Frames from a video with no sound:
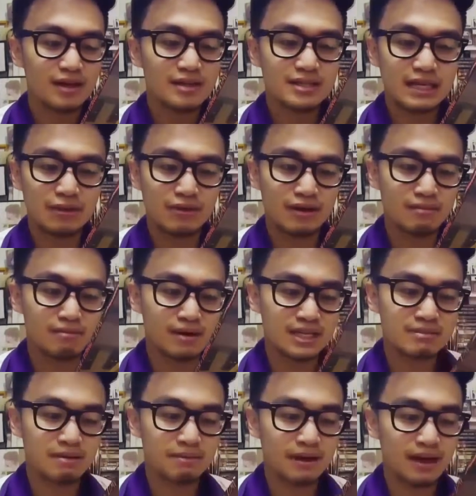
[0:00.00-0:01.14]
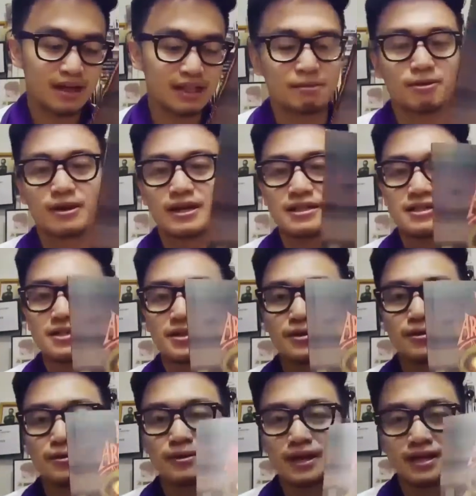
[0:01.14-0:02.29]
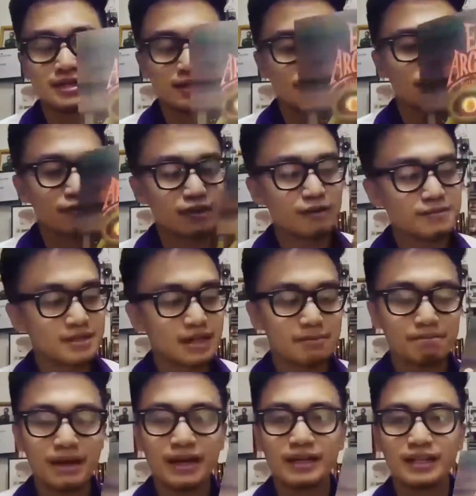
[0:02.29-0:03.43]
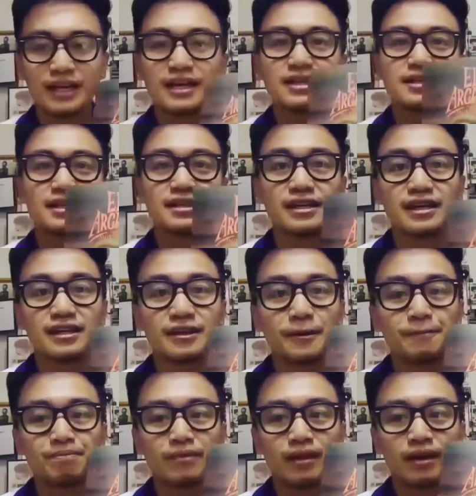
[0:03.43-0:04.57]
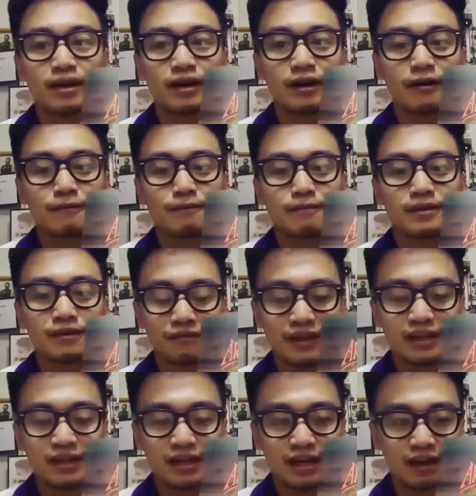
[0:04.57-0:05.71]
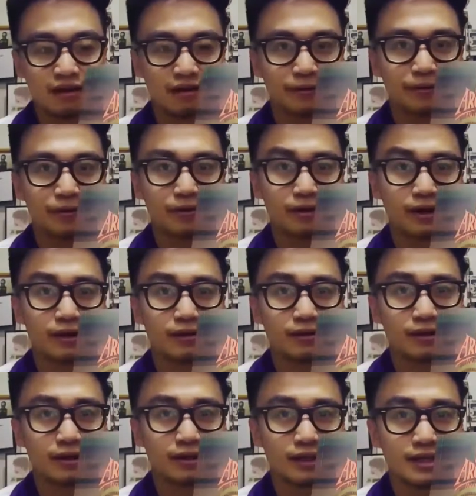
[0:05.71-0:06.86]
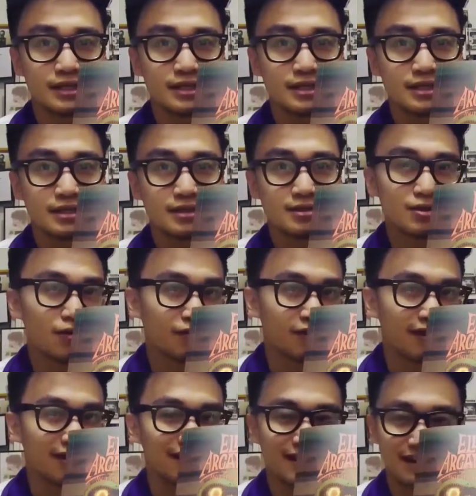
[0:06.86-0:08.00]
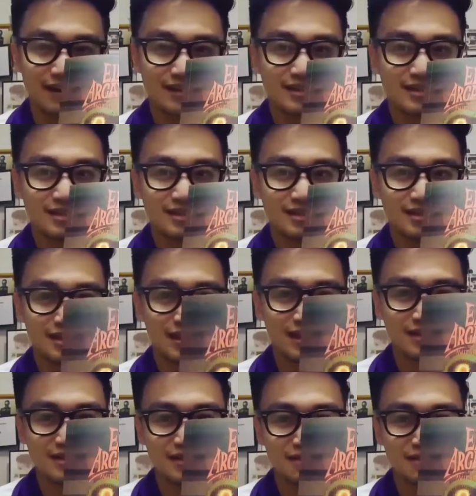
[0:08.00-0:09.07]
Sino ang mas mapanganib? Alright, so yes, it confirms that Pangil is indeed the villain here, right? Or at least so far, he is